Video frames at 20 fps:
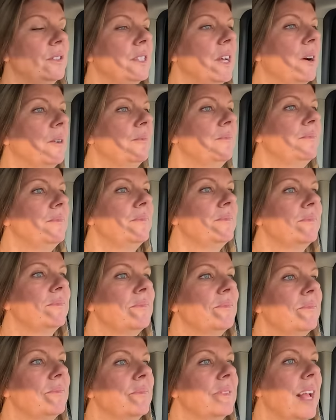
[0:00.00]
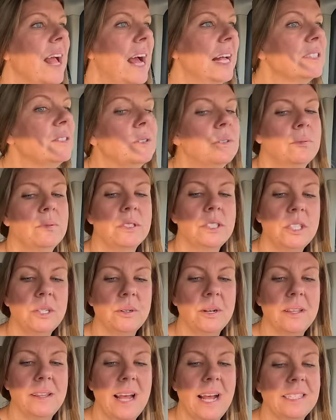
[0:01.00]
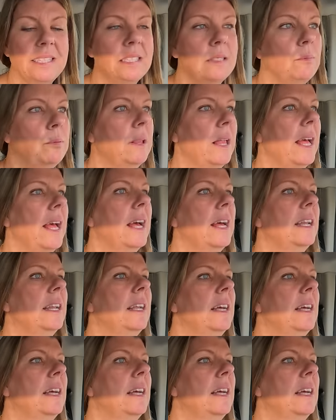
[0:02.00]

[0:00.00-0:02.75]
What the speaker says: So that's what we're doing. That's the plan.